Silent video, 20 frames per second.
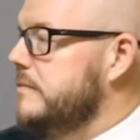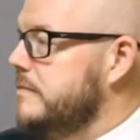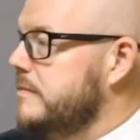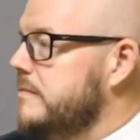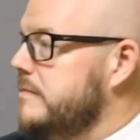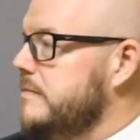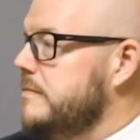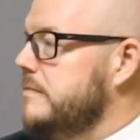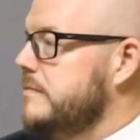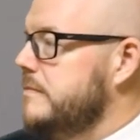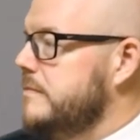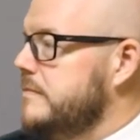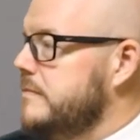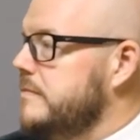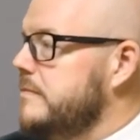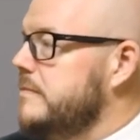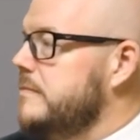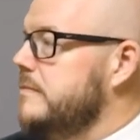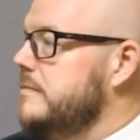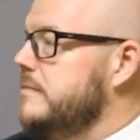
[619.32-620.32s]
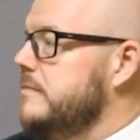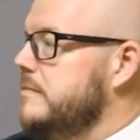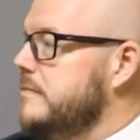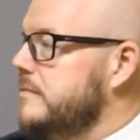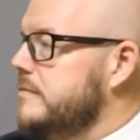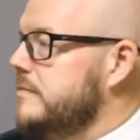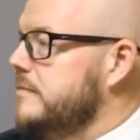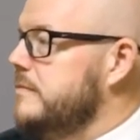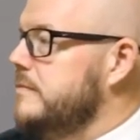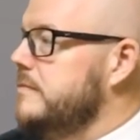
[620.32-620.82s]

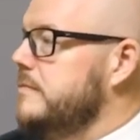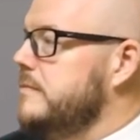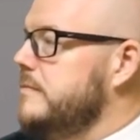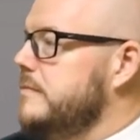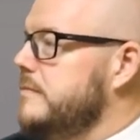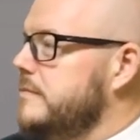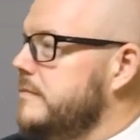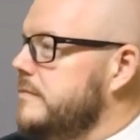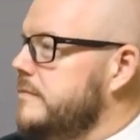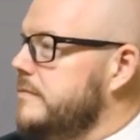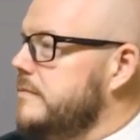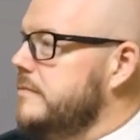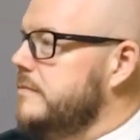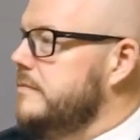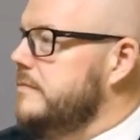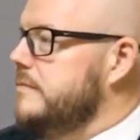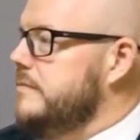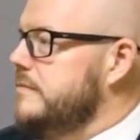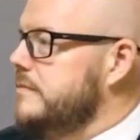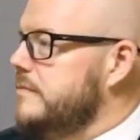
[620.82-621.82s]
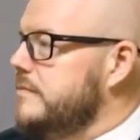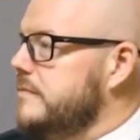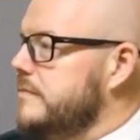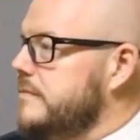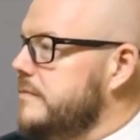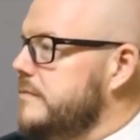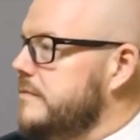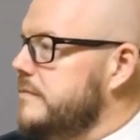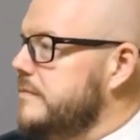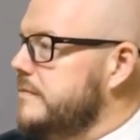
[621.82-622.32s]

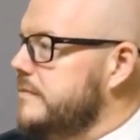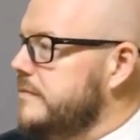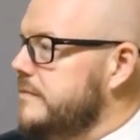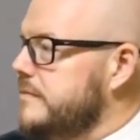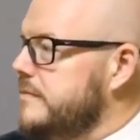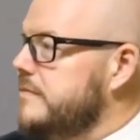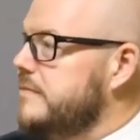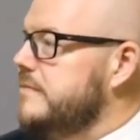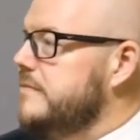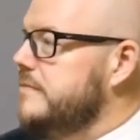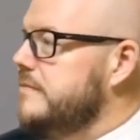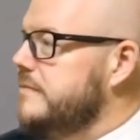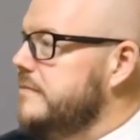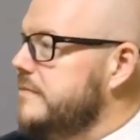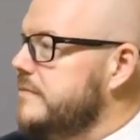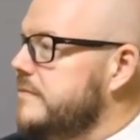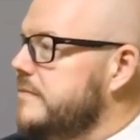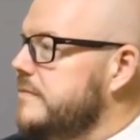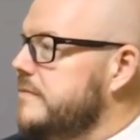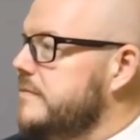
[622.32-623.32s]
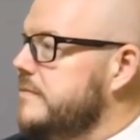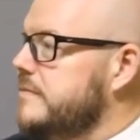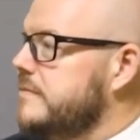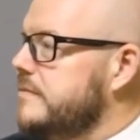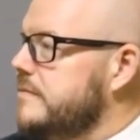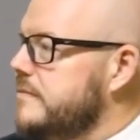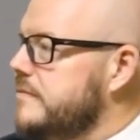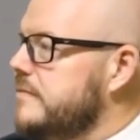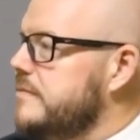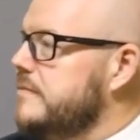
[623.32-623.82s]

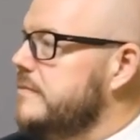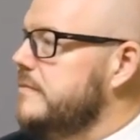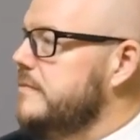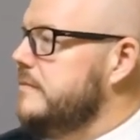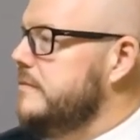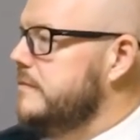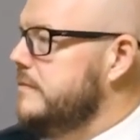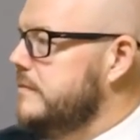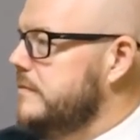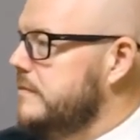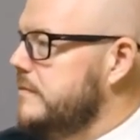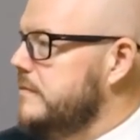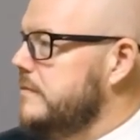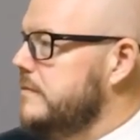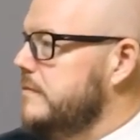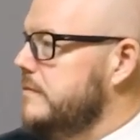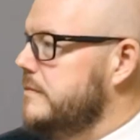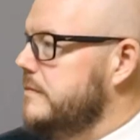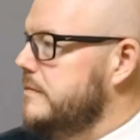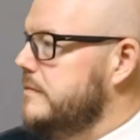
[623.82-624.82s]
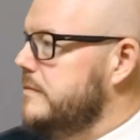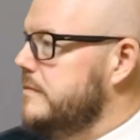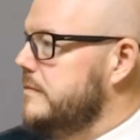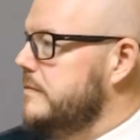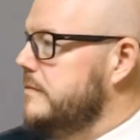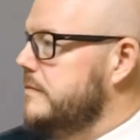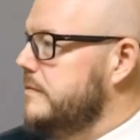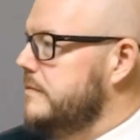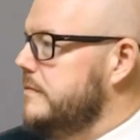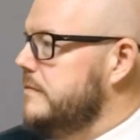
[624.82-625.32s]

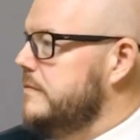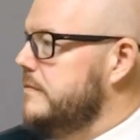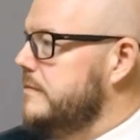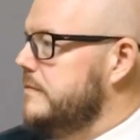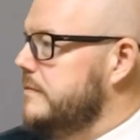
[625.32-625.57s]
The person shown says nothing.